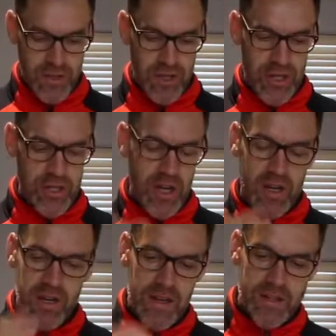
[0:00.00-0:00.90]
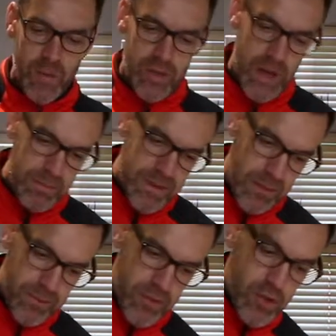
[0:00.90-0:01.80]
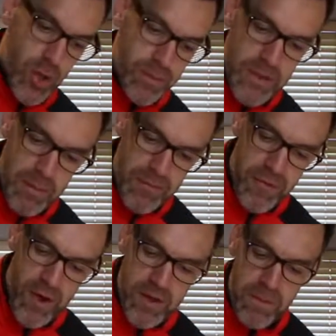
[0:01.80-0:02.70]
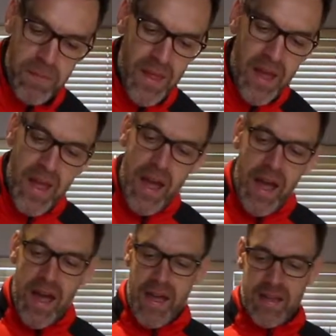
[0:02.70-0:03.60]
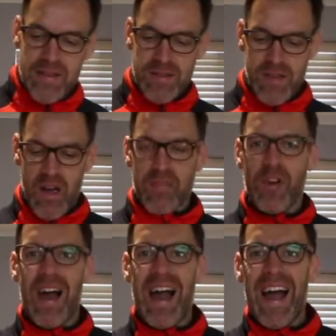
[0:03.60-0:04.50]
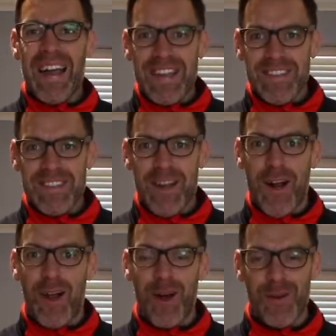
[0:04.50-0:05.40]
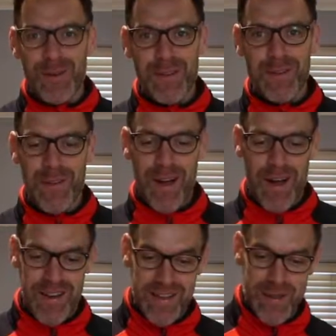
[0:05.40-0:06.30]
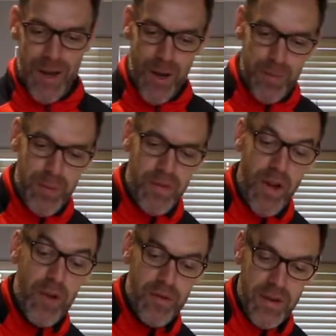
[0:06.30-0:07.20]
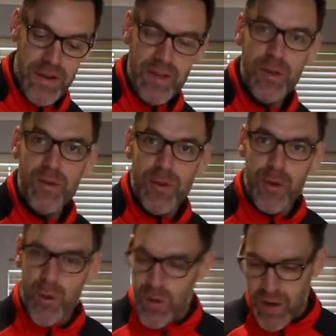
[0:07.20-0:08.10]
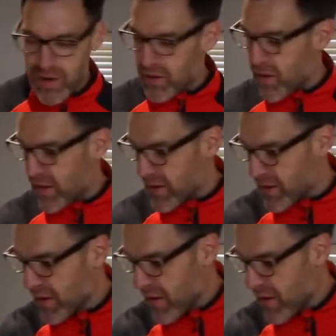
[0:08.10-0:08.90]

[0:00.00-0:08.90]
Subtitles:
ginger, and that's all chopped up fine. And I've got 8 cloves of garlic. So hopefully you do like garlic.